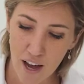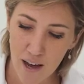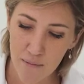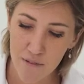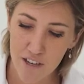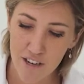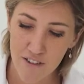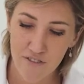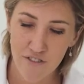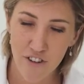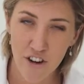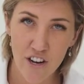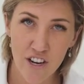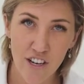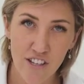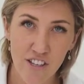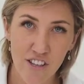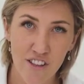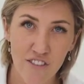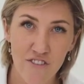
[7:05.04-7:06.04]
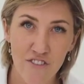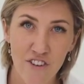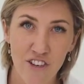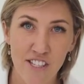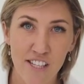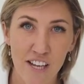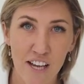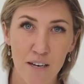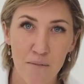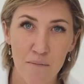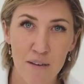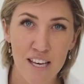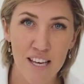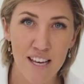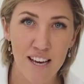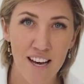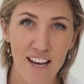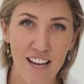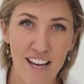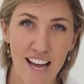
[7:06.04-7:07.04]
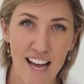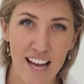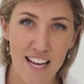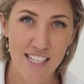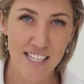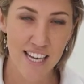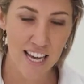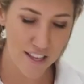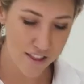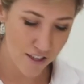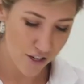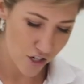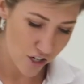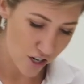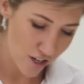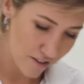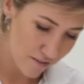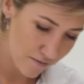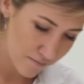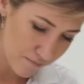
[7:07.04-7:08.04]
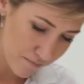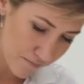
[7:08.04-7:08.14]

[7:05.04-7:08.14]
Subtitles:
I'm going to focus on the first item here and take the shot.